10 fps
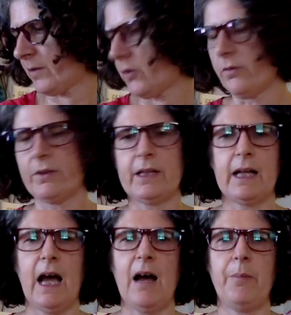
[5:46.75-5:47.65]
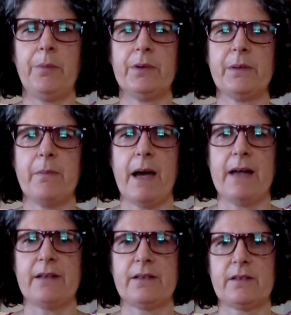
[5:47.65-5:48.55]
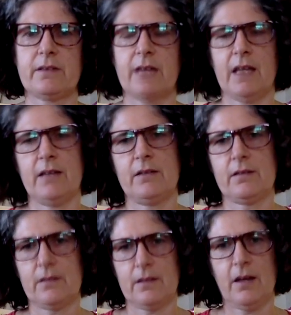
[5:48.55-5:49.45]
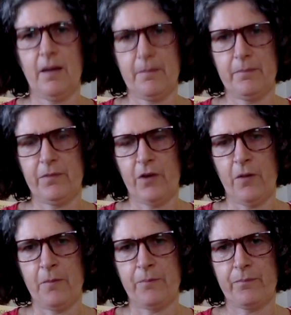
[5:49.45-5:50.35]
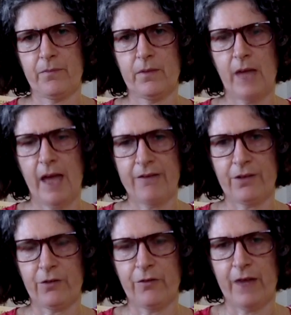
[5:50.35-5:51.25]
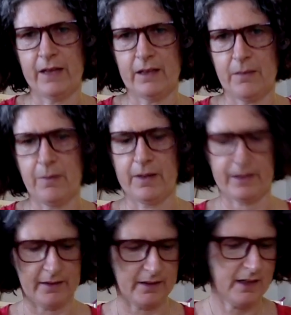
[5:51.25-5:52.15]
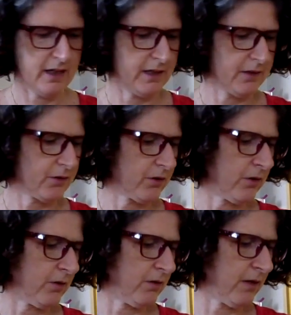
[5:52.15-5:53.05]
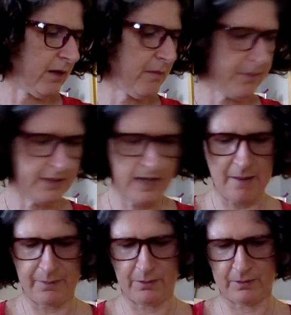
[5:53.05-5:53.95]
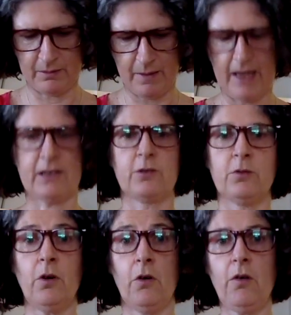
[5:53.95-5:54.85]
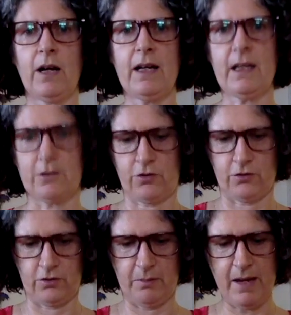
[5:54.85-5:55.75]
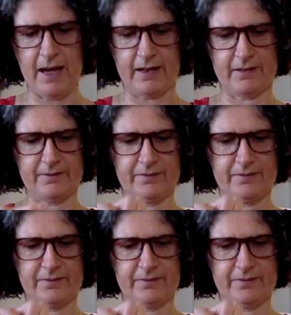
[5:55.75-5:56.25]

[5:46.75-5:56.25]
covering up the mess that come from heavy confetti and parking. So I'm pretty happy with the back too. Oh, I can show you the back.